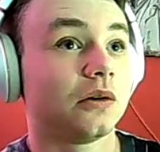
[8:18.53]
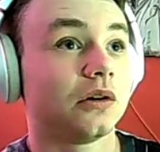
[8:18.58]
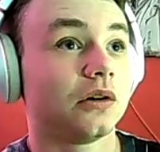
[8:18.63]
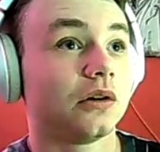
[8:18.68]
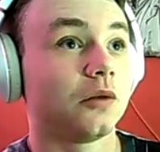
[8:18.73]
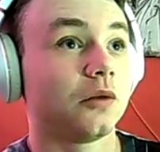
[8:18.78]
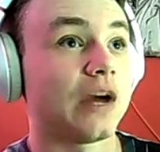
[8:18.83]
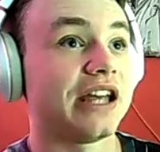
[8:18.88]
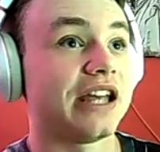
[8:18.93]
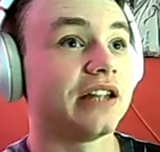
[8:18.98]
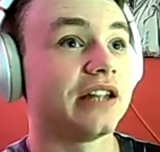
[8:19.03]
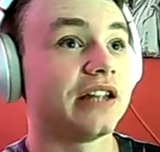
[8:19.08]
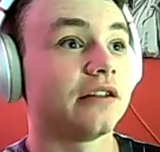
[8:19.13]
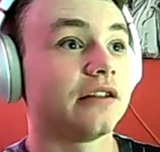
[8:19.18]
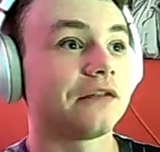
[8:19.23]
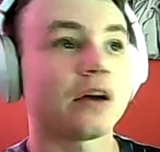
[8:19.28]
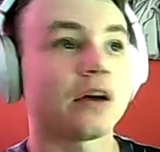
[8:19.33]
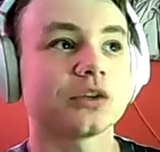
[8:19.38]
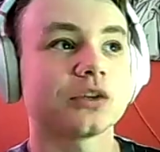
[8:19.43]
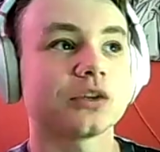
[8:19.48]
Wait,
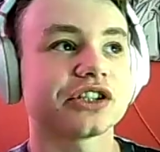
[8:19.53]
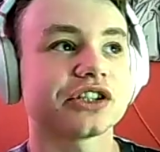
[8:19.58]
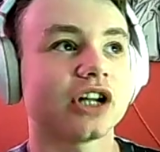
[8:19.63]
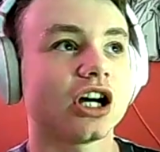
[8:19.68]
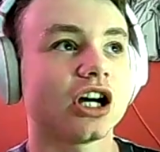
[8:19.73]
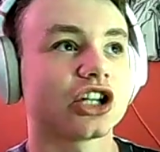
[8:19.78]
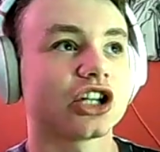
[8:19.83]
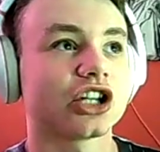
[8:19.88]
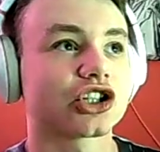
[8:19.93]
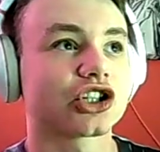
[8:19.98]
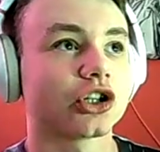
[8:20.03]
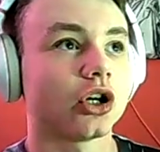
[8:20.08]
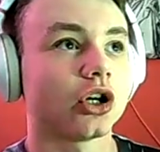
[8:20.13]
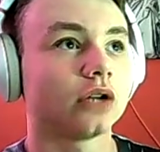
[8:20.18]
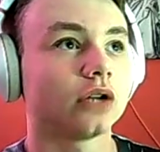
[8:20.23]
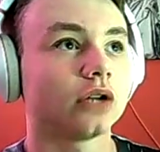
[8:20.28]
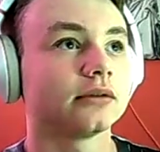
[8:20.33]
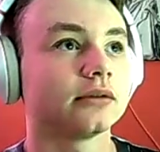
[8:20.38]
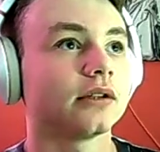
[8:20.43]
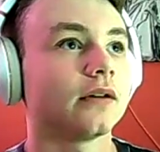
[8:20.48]
that wasn't her shot.
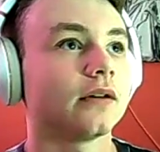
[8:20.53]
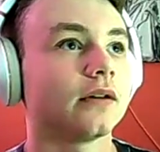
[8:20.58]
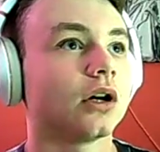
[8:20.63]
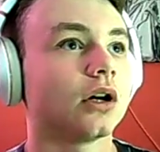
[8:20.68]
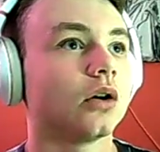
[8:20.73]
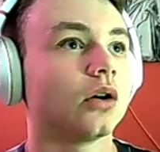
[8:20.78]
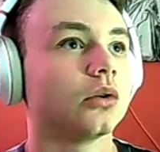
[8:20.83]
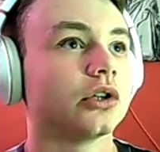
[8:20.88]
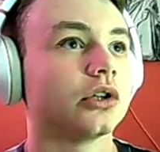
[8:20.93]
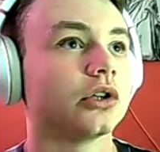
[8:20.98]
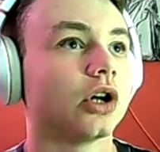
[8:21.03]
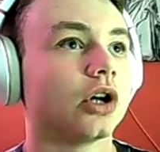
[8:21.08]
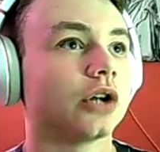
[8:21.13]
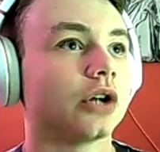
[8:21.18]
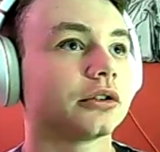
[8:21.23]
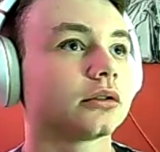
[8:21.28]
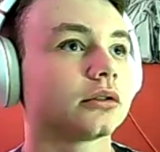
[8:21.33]
Oh, God.